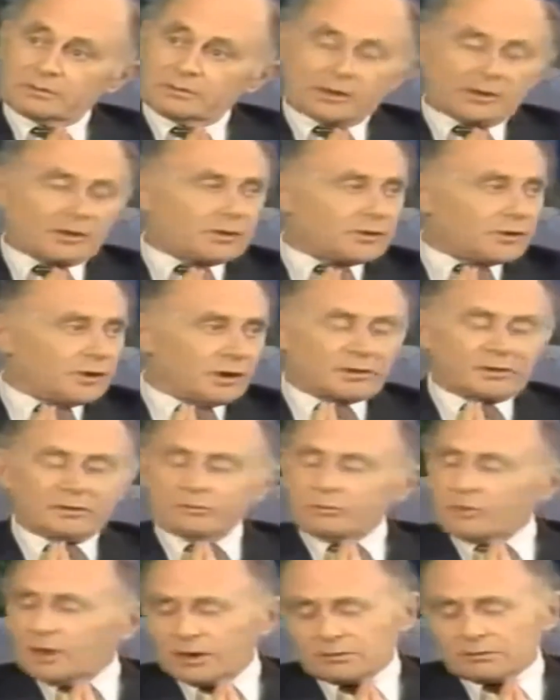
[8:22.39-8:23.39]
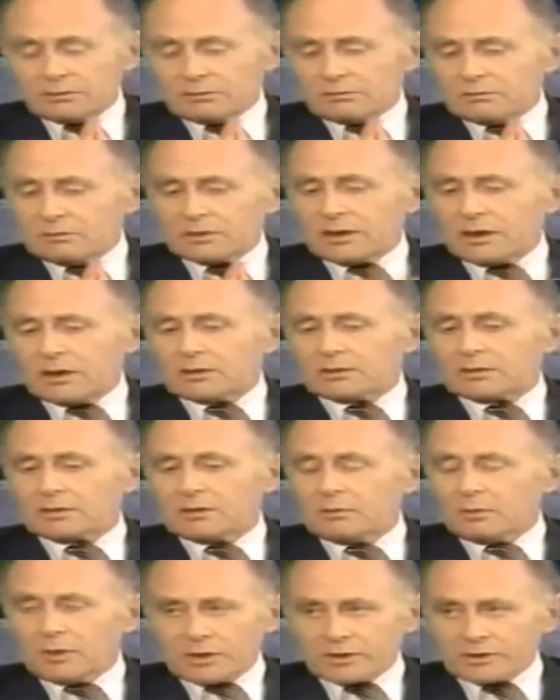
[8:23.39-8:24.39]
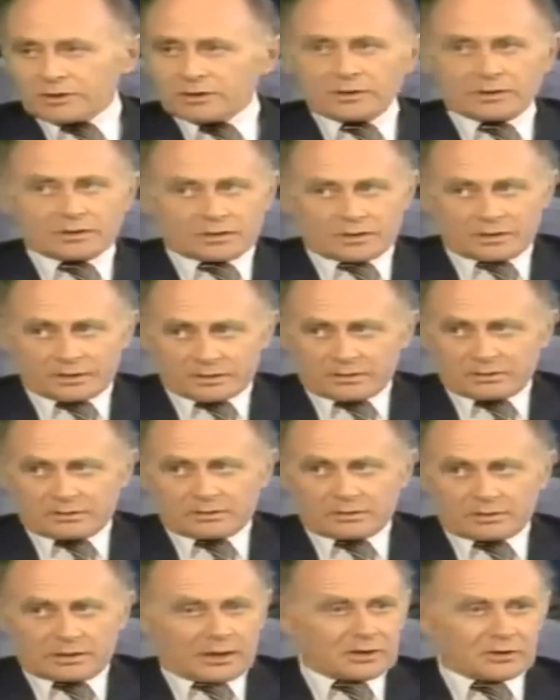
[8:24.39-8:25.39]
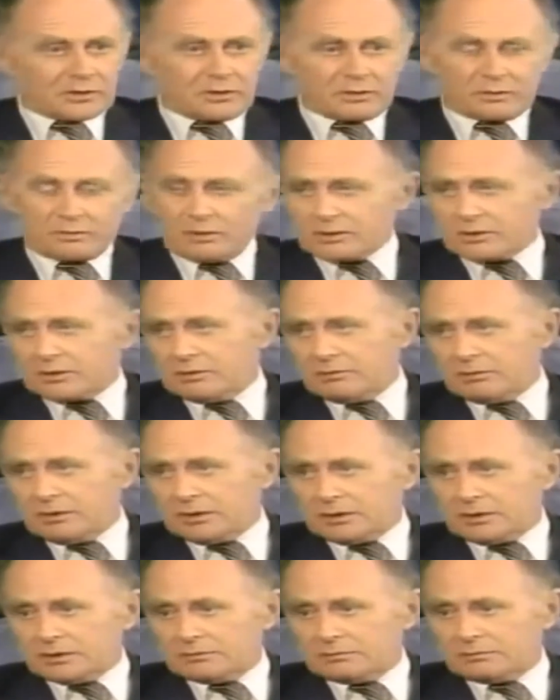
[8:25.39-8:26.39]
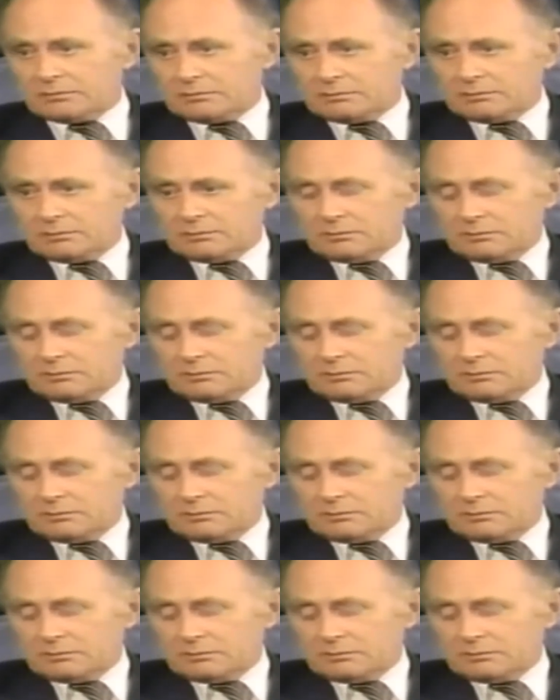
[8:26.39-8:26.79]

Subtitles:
They could not have won without Western assistance. There is no question about that.